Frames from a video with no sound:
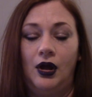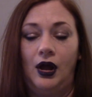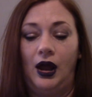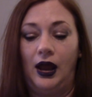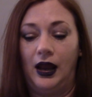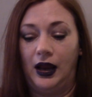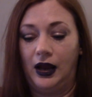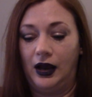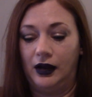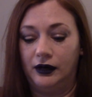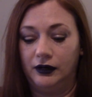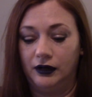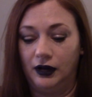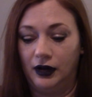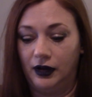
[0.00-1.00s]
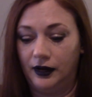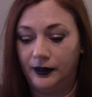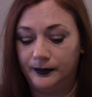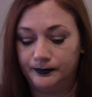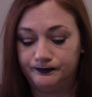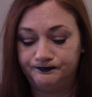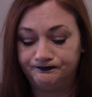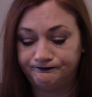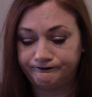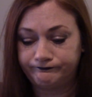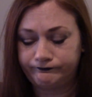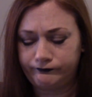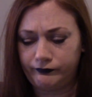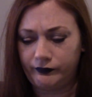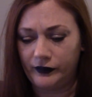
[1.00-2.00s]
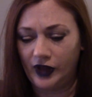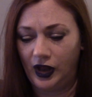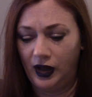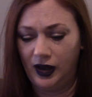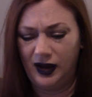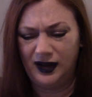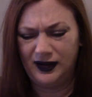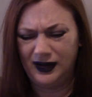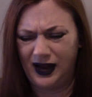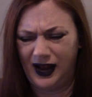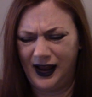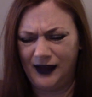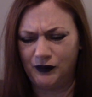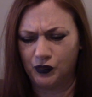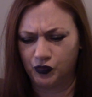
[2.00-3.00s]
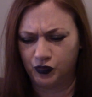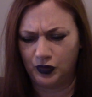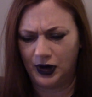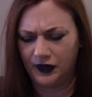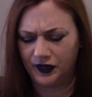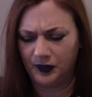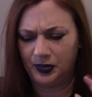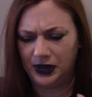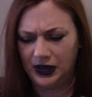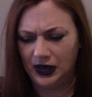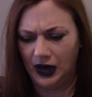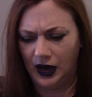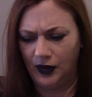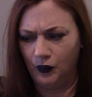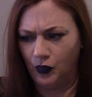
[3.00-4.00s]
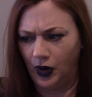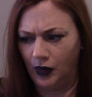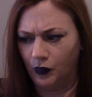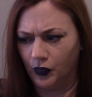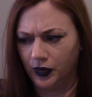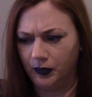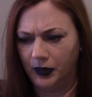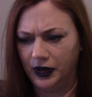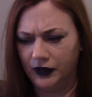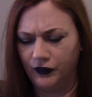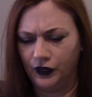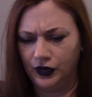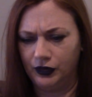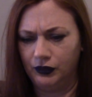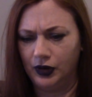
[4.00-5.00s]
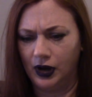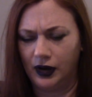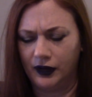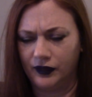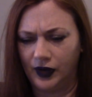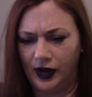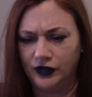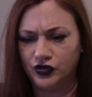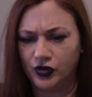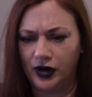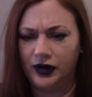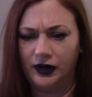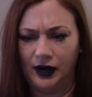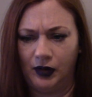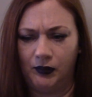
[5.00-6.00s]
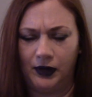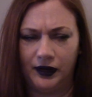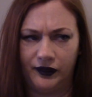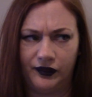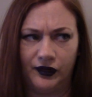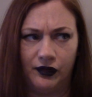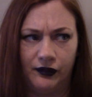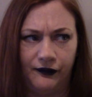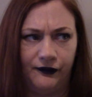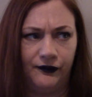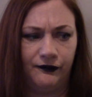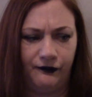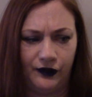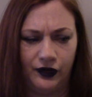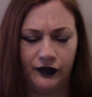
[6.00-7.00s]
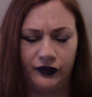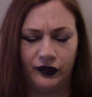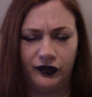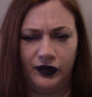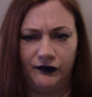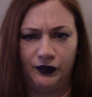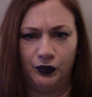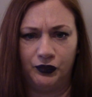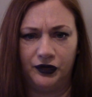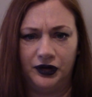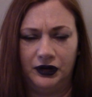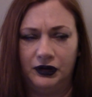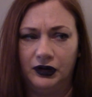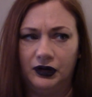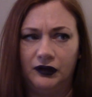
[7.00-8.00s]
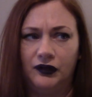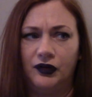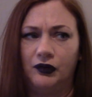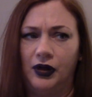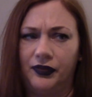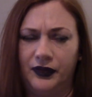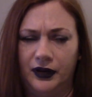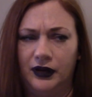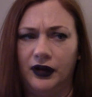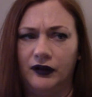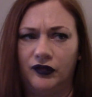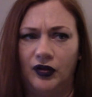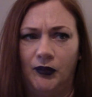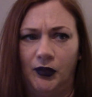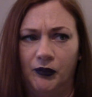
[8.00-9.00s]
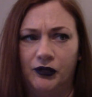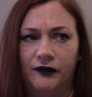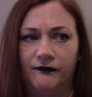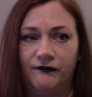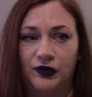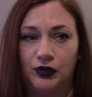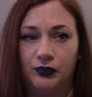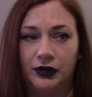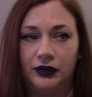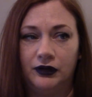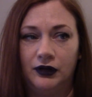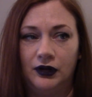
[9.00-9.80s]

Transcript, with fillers: And um, uh, I have a recipe I, I want to make for you guys. I tried it out myself first to see if it was any good, so I think next time I'm going to film it.